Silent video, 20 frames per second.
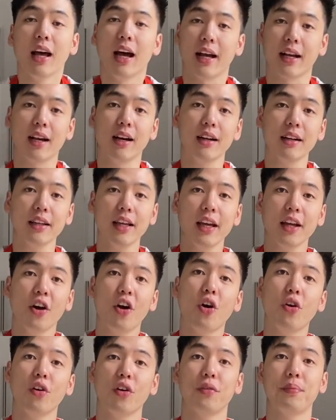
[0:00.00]
I can't get
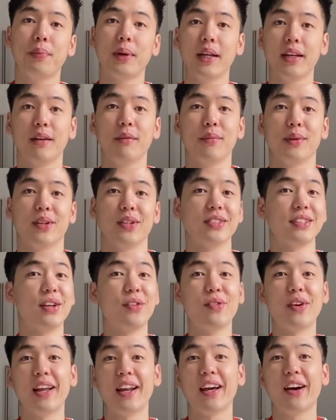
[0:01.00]
hold of pandan because they
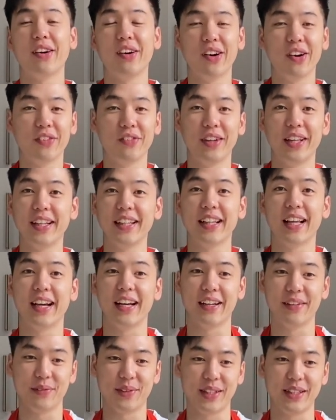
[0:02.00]
ran out of it
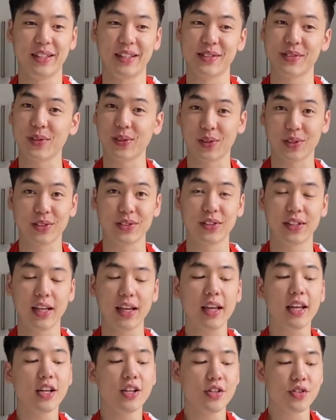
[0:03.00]
in the stores
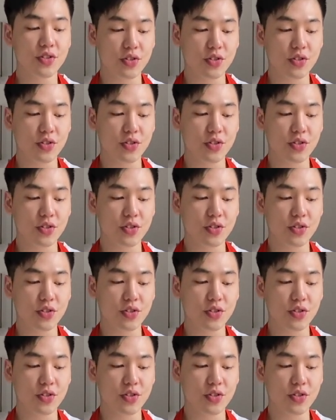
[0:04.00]
today.